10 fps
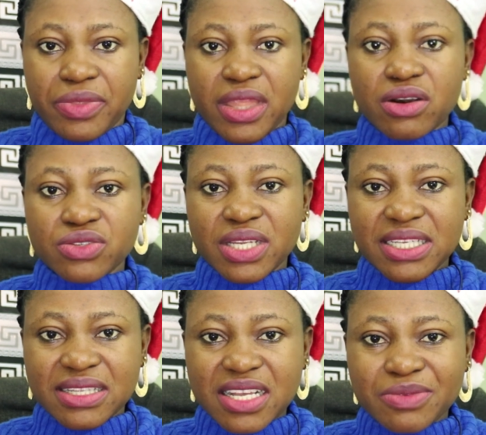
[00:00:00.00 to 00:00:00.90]
That was when I
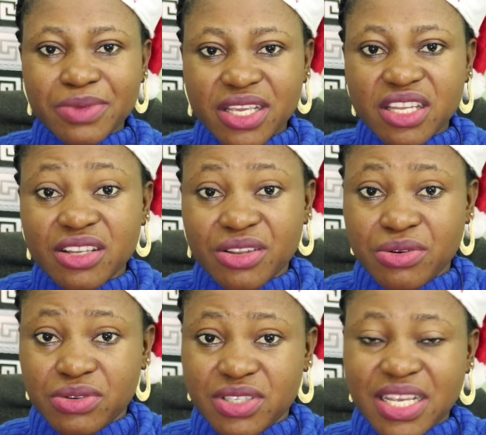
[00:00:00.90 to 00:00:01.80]
started speaking in
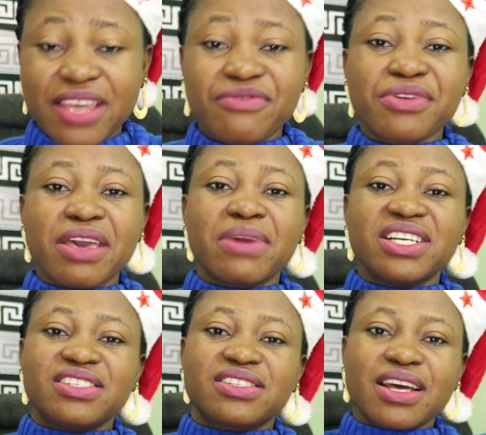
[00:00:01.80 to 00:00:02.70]
tongues. I even came
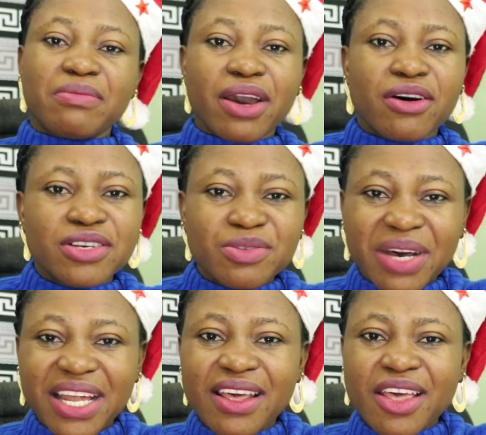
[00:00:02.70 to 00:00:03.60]
and gisted my
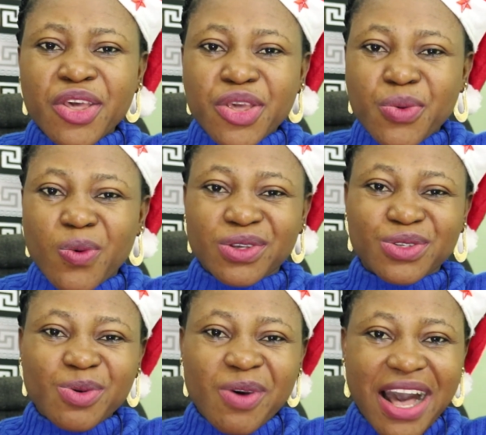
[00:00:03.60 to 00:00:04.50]
husband. He was
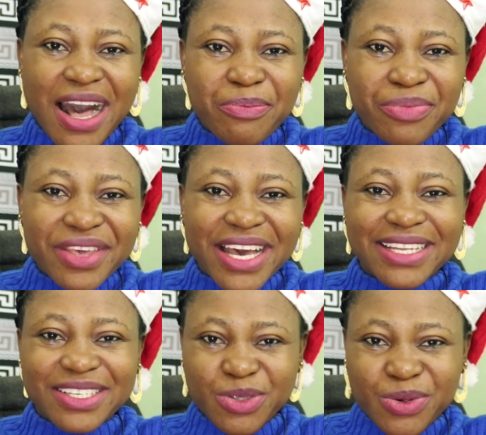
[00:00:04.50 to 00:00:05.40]
so happy,
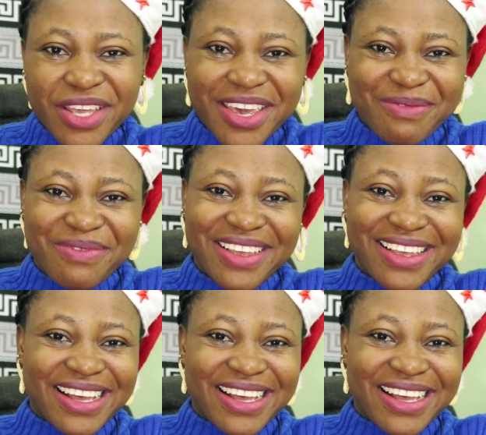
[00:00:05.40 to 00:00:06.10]
and his own came.